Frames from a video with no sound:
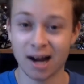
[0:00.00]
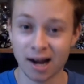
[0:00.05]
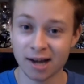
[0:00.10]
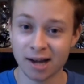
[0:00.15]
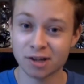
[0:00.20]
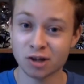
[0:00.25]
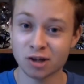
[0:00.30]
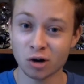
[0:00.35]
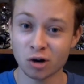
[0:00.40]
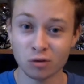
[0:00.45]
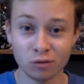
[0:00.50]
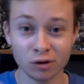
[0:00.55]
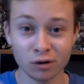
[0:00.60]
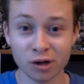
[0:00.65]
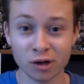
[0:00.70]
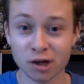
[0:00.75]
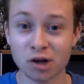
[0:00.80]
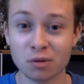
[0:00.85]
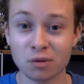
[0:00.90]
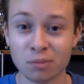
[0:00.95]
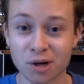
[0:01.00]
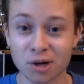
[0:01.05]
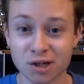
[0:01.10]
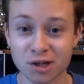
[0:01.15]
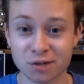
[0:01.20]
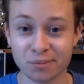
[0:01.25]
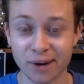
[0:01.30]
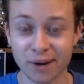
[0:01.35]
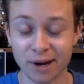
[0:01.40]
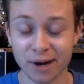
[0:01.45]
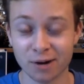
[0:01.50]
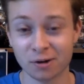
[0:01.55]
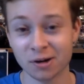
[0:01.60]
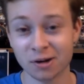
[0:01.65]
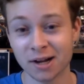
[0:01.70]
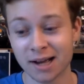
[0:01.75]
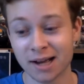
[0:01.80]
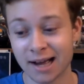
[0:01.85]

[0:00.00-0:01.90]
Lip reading: I don't really know much about,